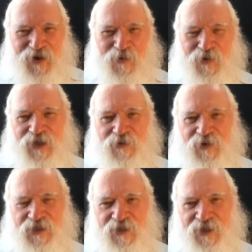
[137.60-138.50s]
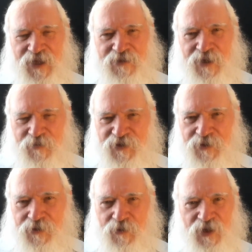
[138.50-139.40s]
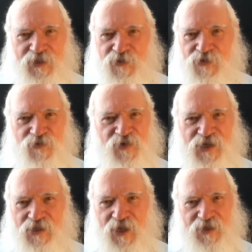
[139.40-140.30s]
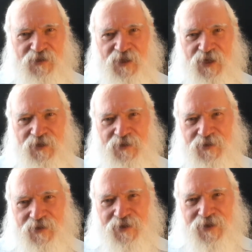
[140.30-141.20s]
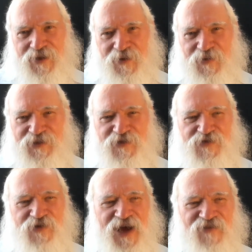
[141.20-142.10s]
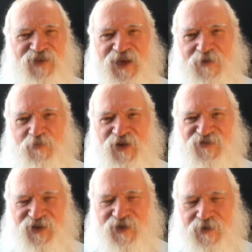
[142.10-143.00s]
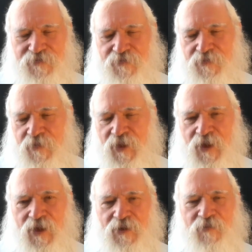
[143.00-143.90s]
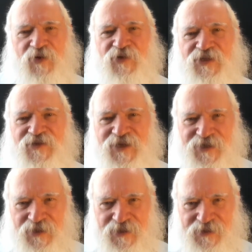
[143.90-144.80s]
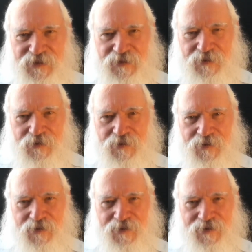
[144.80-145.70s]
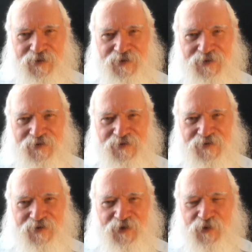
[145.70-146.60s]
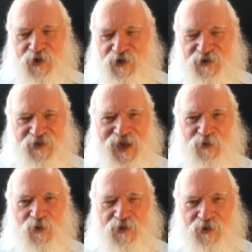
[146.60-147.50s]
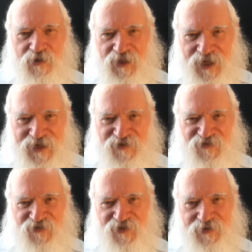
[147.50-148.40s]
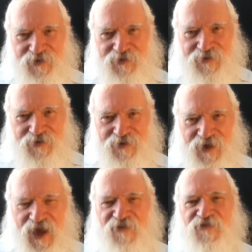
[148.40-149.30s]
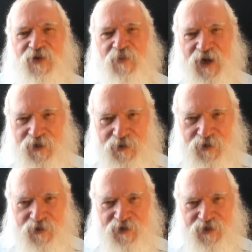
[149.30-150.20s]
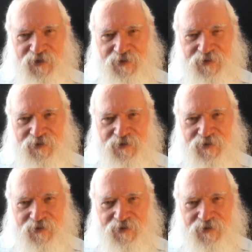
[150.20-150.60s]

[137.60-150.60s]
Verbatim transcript: when, when did that come to you? When did you realize that? When did you have that epiphany? Don't be ridiculous. You heard that all your life Everybody heard it